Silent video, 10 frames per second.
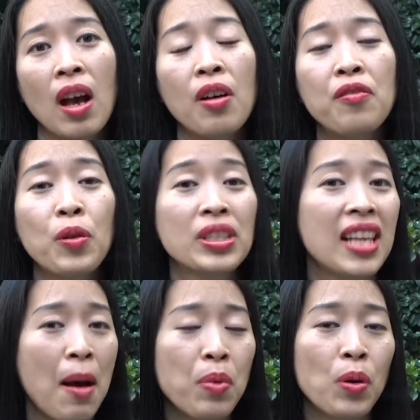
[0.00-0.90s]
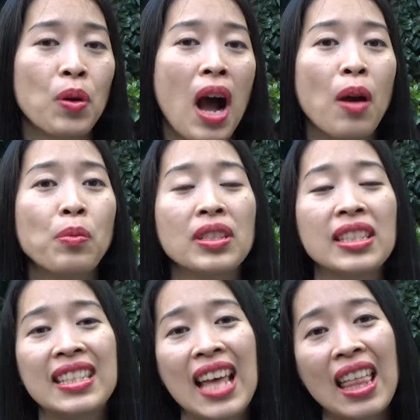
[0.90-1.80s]
For example, I was
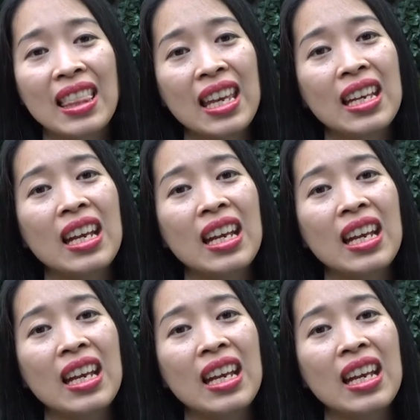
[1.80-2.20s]
standing